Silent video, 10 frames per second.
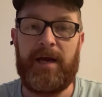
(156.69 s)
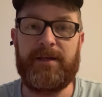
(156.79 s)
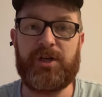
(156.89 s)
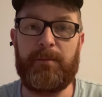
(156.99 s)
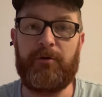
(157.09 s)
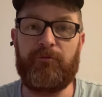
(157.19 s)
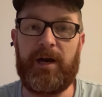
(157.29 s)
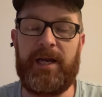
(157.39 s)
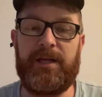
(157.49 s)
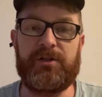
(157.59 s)
And it's going to be a
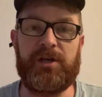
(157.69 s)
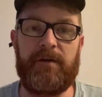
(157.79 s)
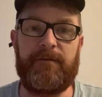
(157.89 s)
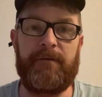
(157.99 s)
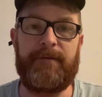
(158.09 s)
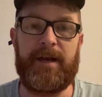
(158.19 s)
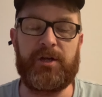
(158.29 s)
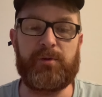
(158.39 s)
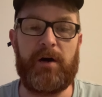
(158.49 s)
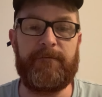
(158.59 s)
really tough event
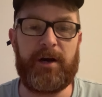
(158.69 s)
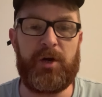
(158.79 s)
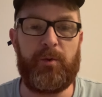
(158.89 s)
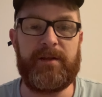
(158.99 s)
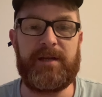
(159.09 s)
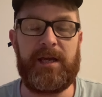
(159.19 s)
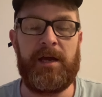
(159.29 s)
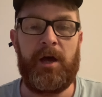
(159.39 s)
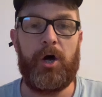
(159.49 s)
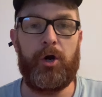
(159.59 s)
as well. Very windy.